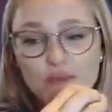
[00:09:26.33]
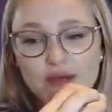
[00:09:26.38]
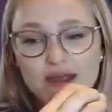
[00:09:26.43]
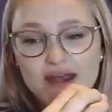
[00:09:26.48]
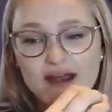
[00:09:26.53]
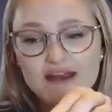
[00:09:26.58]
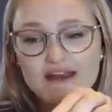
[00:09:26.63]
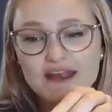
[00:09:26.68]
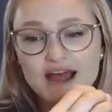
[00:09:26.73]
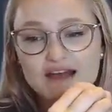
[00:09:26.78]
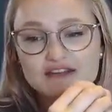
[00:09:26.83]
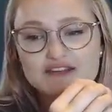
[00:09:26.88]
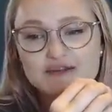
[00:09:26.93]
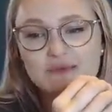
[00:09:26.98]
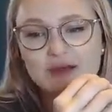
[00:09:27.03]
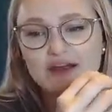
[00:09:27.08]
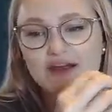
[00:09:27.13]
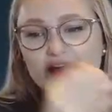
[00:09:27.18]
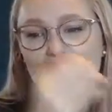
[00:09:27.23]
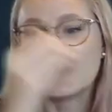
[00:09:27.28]
no, wait,
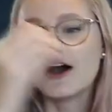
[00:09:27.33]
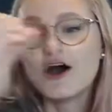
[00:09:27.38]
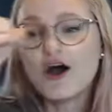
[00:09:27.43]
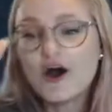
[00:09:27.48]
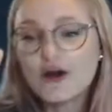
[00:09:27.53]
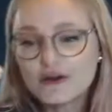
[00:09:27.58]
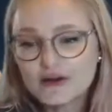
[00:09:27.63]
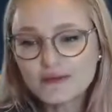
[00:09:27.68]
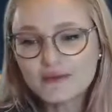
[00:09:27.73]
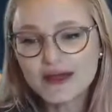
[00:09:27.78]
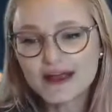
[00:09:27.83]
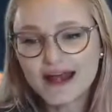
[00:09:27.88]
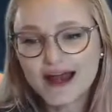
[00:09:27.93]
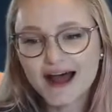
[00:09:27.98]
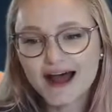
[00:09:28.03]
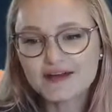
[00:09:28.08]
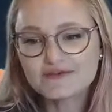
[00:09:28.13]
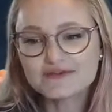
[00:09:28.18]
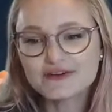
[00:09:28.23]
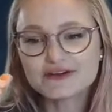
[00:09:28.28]
Yachaberry. Oh no, wait,
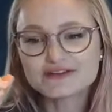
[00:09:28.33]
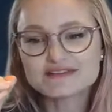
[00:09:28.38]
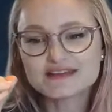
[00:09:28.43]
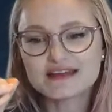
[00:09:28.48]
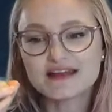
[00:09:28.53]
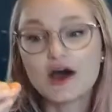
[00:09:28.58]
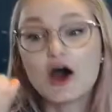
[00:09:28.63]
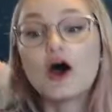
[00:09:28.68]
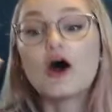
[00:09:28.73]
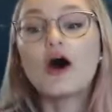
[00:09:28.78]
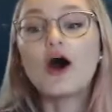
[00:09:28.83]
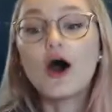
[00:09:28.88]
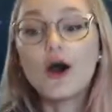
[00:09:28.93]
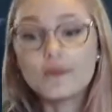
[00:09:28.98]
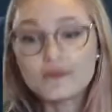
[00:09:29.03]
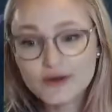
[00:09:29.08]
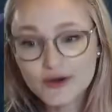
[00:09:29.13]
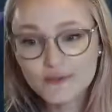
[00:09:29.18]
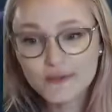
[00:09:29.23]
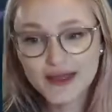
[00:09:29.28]
I'm frozen.
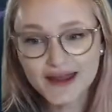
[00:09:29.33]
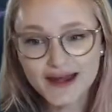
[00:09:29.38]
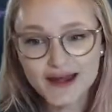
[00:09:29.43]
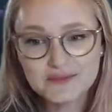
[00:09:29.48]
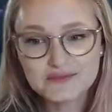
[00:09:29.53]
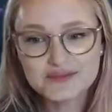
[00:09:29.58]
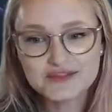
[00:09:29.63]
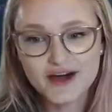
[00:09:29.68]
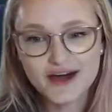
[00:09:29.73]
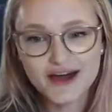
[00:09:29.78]
Oh no, wait, I'm